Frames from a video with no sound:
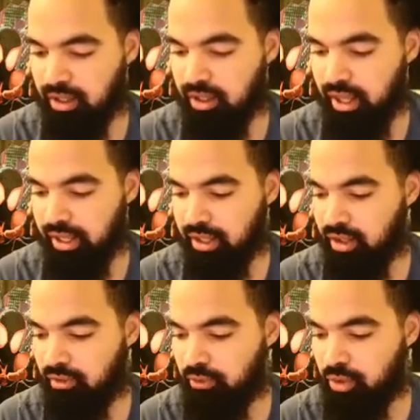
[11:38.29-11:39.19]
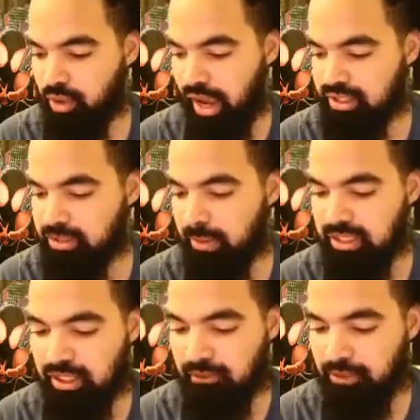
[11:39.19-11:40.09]
Like and
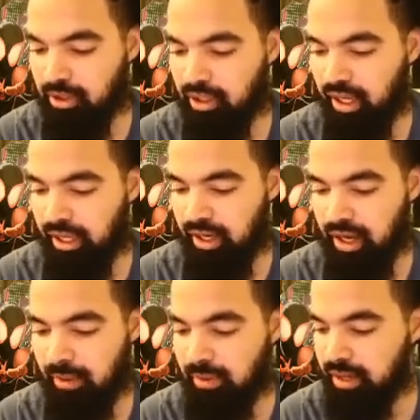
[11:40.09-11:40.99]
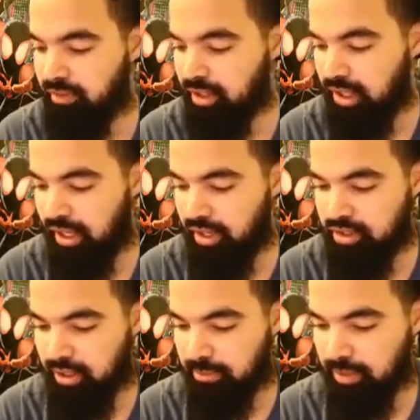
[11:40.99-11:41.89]
especially if you're good at, and I'm not even good at
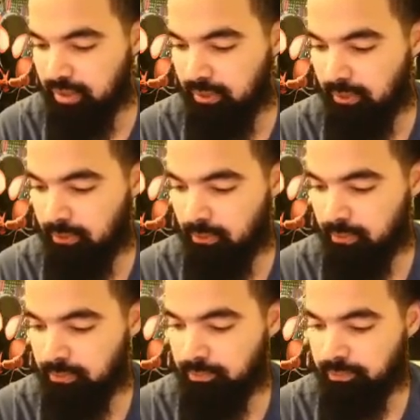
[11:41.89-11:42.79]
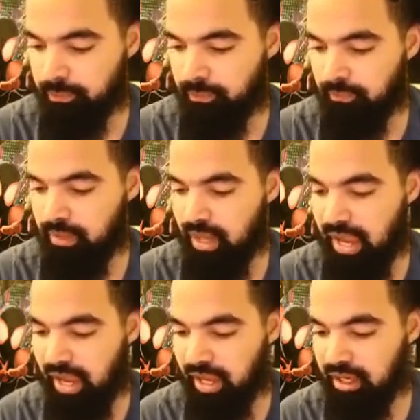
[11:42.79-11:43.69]
intercepting,
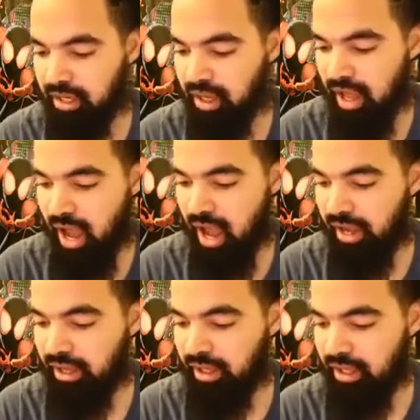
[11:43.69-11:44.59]
and I